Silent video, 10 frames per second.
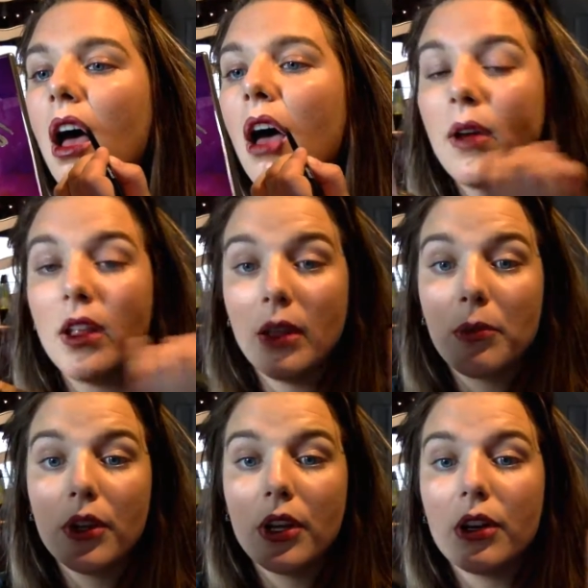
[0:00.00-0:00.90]
my lip
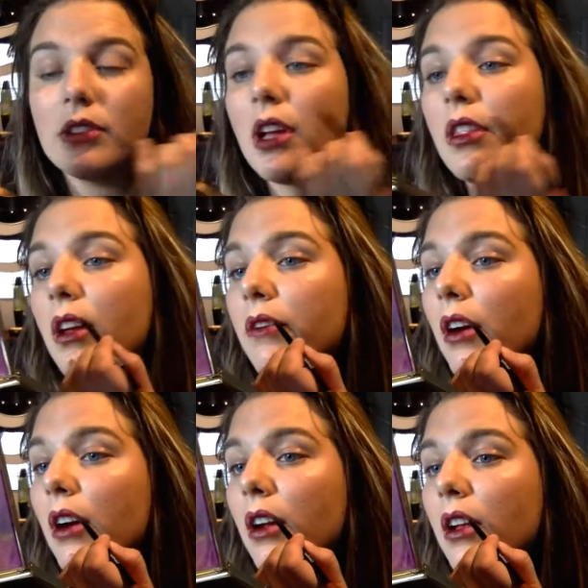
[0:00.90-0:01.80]
really goes out that
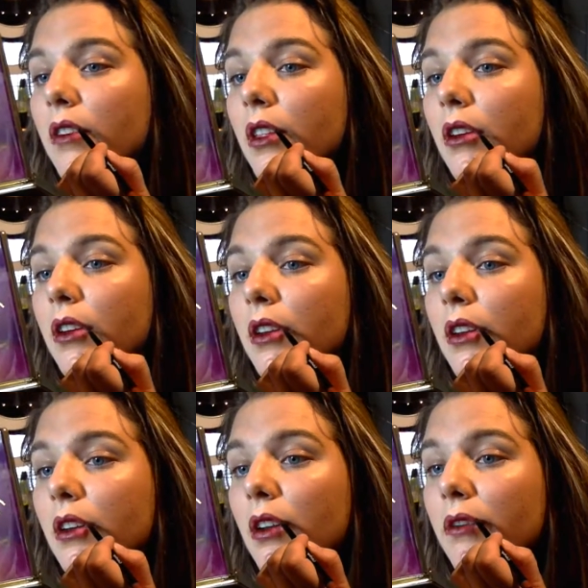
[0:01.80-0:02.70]
far, even though it
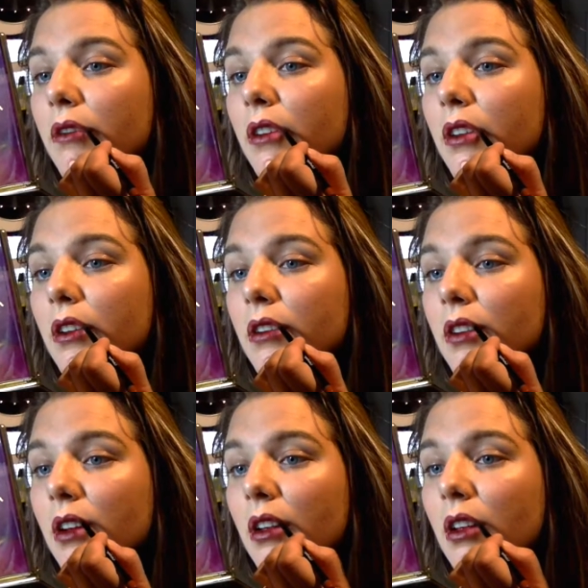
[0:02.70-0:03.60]
definitely does
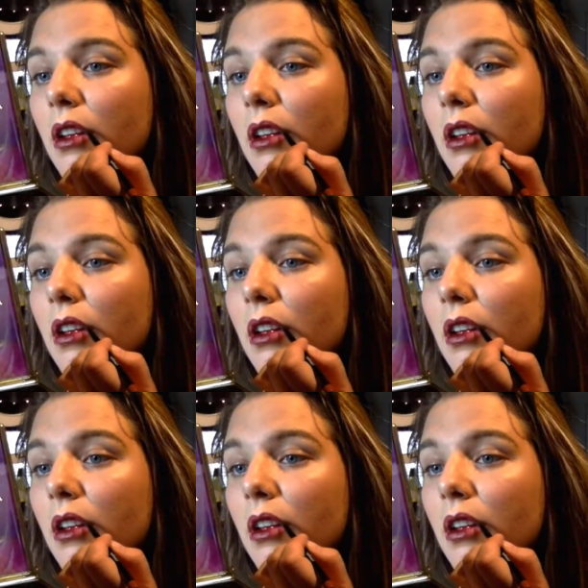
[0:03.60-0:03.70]
not.